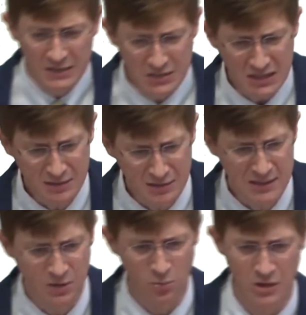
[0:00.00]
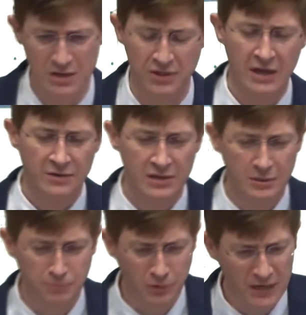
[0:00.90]
dealing with the
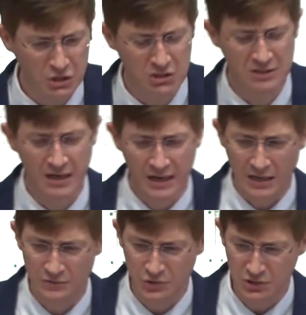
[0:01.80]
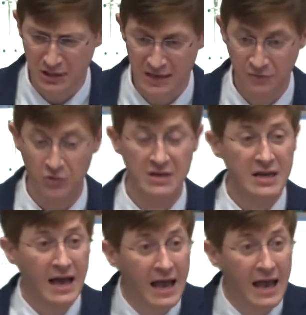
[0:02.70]
oppression of slavery.